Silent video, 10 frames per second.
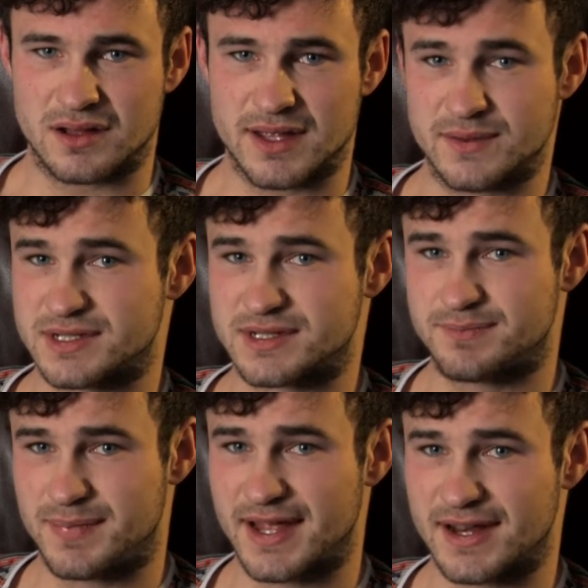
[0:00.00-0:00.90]
He was
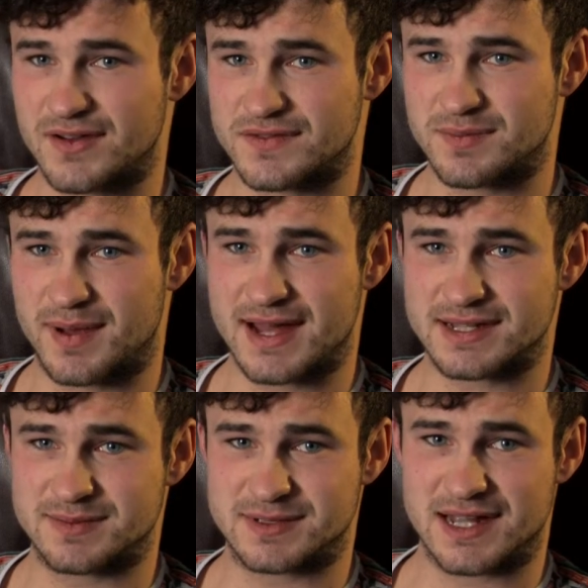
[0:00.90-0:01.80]
big enough to
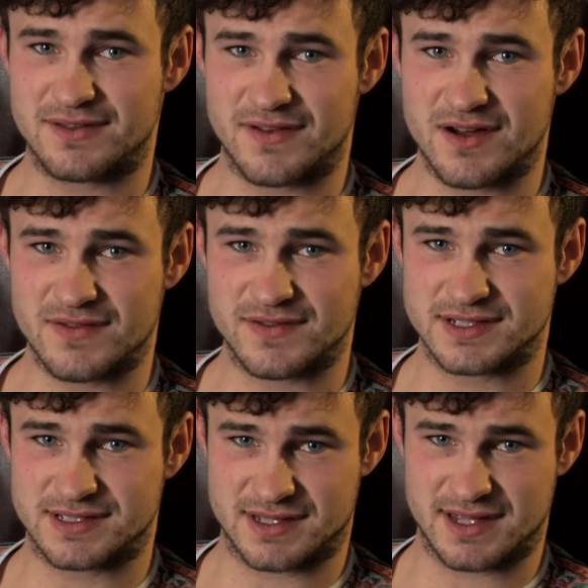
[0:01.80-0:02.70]
pass himself off
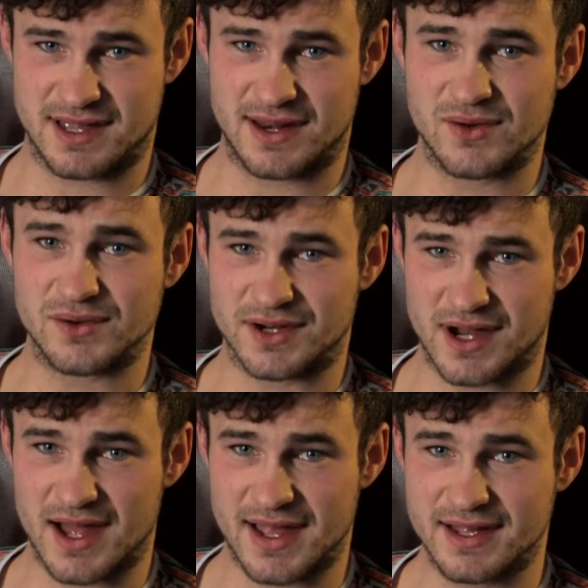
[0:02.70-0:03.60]
as an older
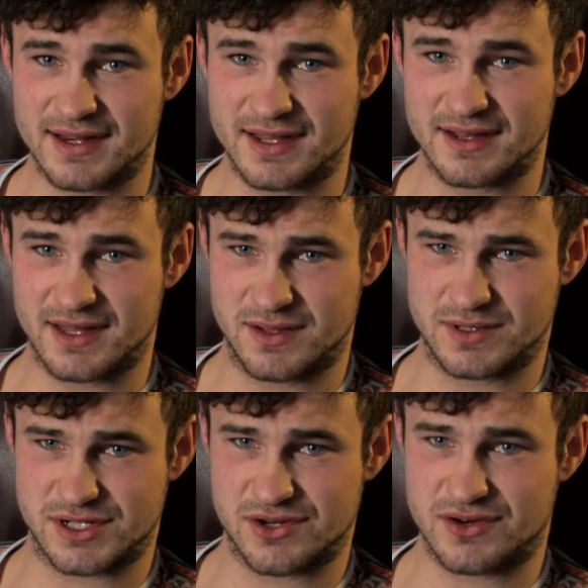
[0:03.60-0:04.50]
guy, and he
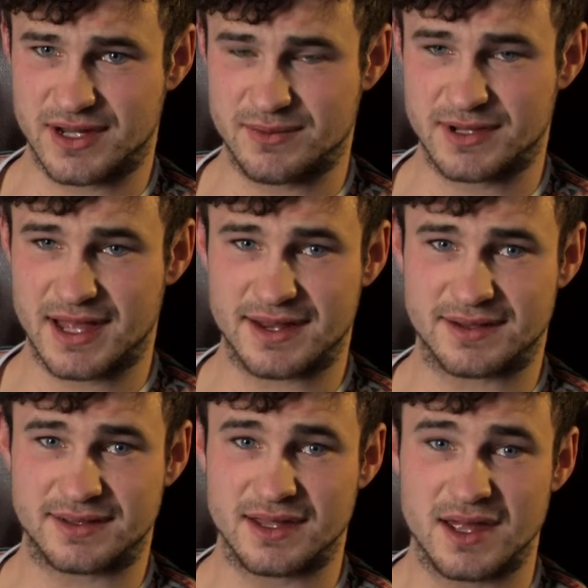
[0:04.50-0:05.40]
was sure he would
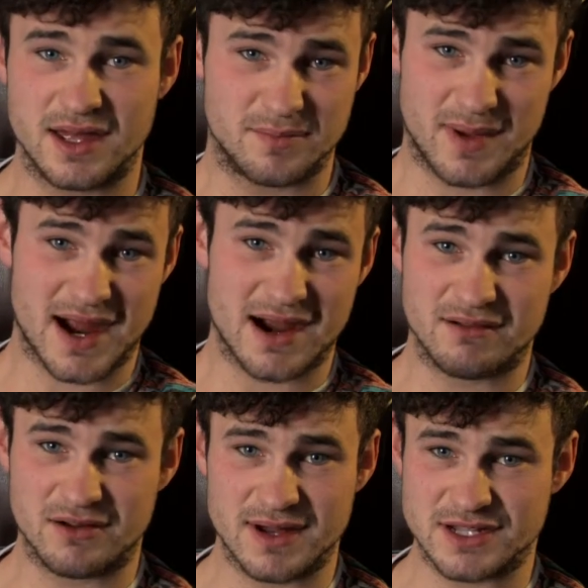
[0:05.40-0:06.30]
get bar
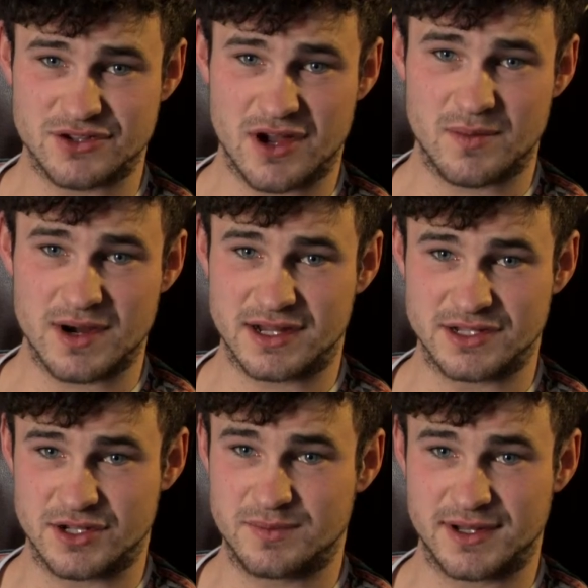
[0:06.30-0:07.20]
or restaurant work in
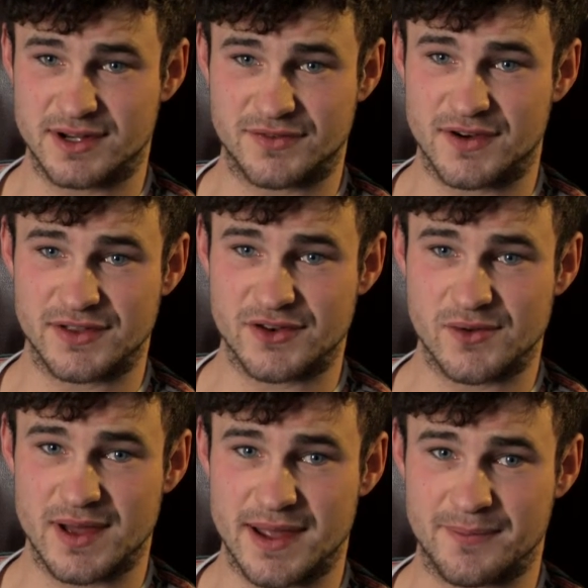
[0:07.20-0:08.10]
Dublin or further
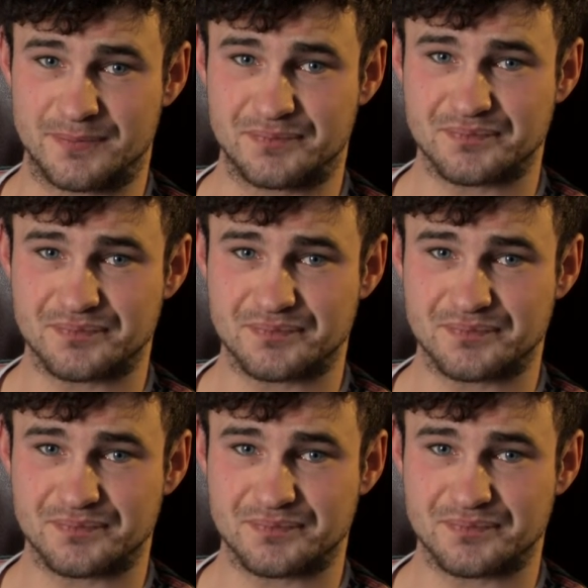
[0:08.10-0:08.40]
away.